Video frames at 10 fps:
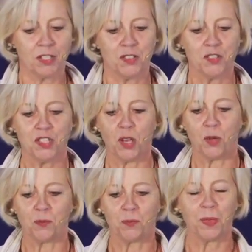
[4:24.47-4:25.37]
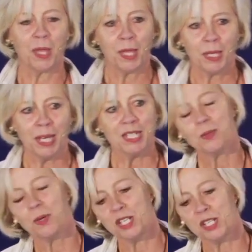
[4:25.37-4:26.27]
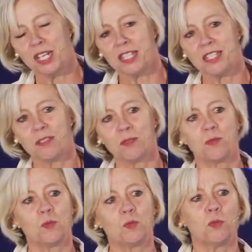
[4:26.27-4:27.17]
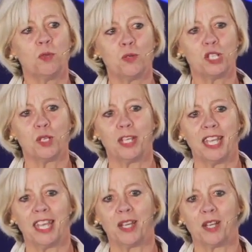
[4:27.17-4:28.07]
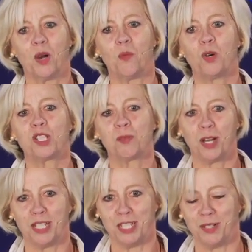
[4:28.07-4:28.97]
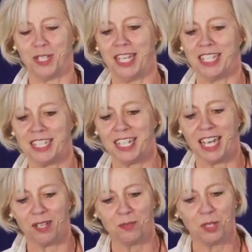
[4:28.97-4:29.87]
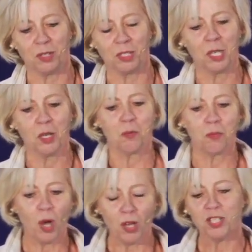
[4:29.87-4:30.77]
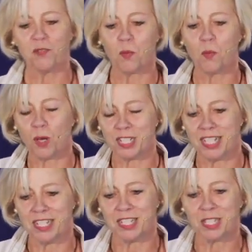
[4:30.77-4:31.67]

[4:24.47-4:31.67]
So, the next question is, what are we all doing here, and what am I doing here today? Well, part of the what is